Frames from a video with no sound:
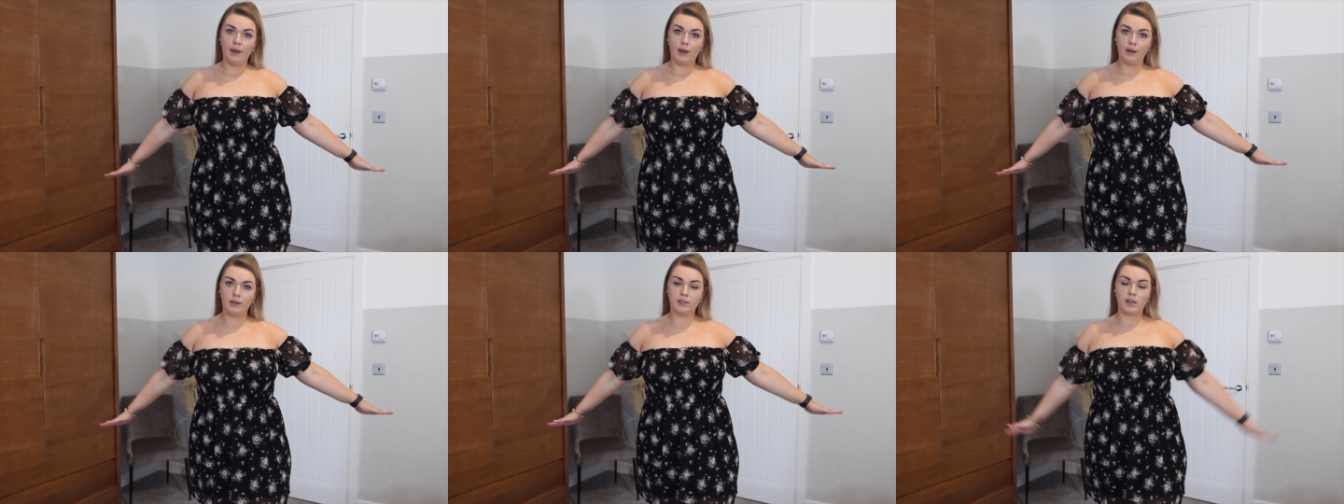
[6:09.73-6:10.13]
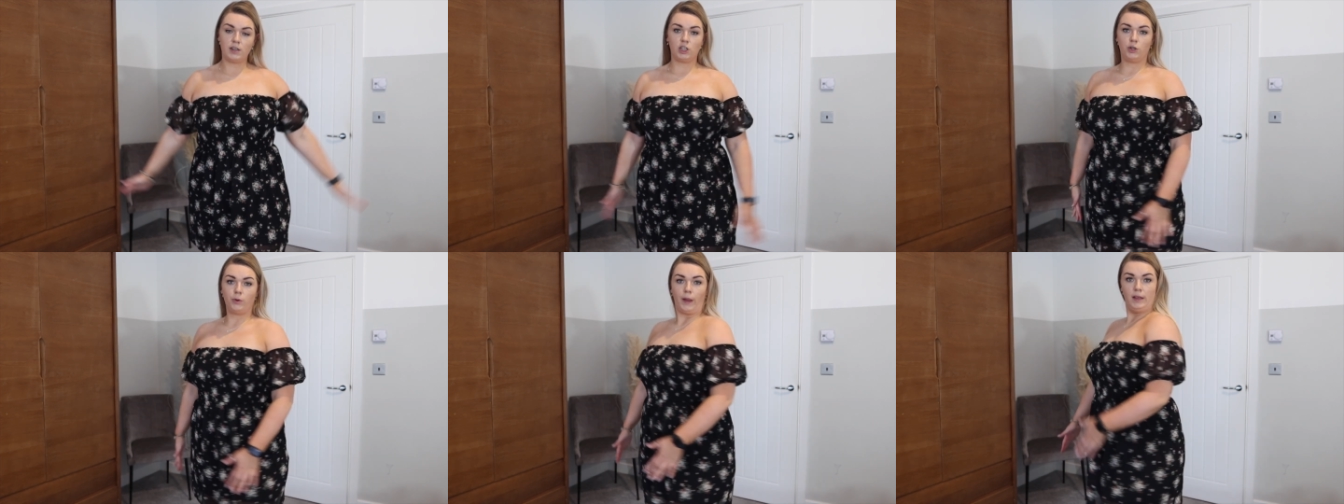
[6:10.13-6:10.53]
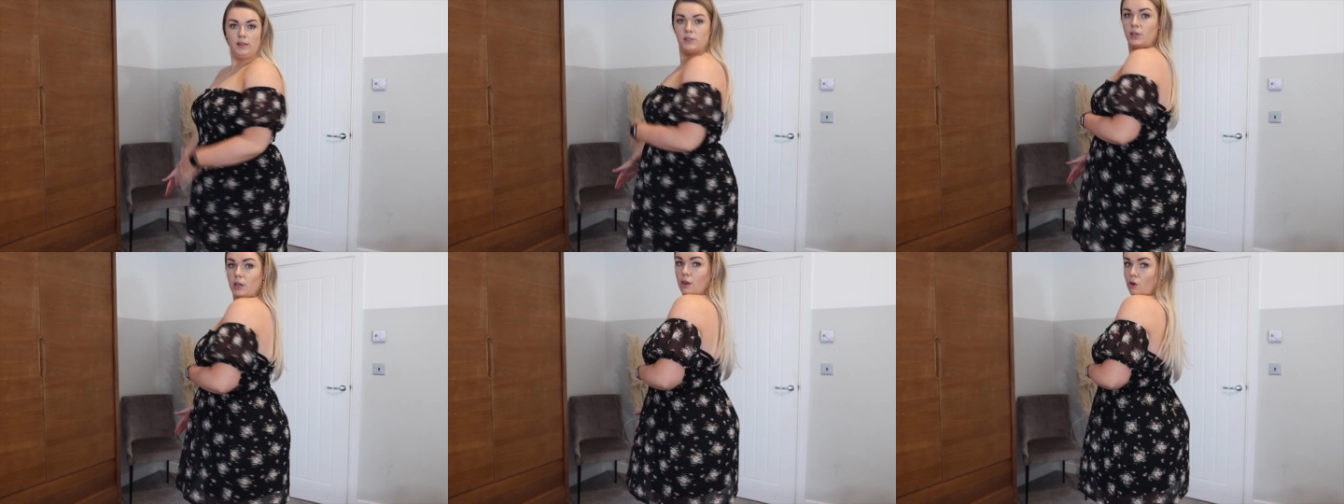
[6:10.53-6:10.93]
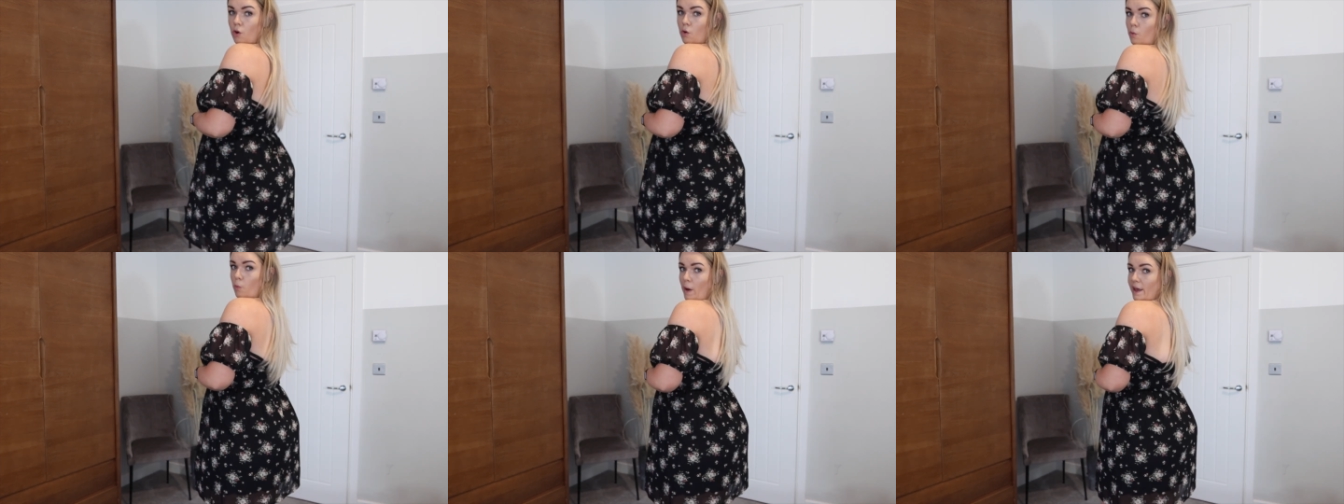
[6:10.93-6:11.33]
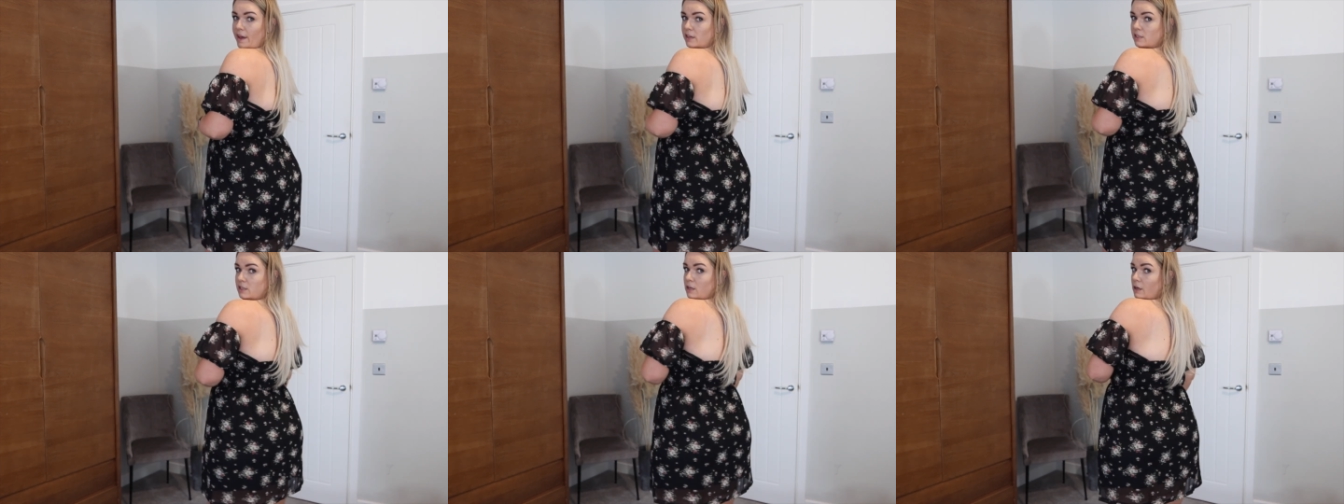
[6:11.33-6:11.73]
accentuates your
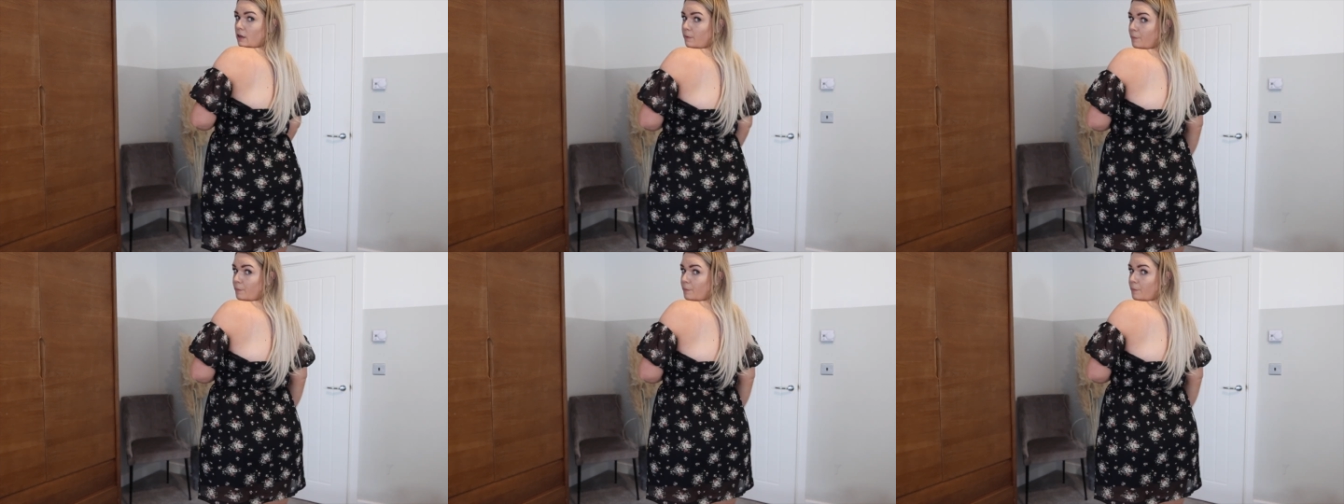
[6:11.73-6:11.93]
waist,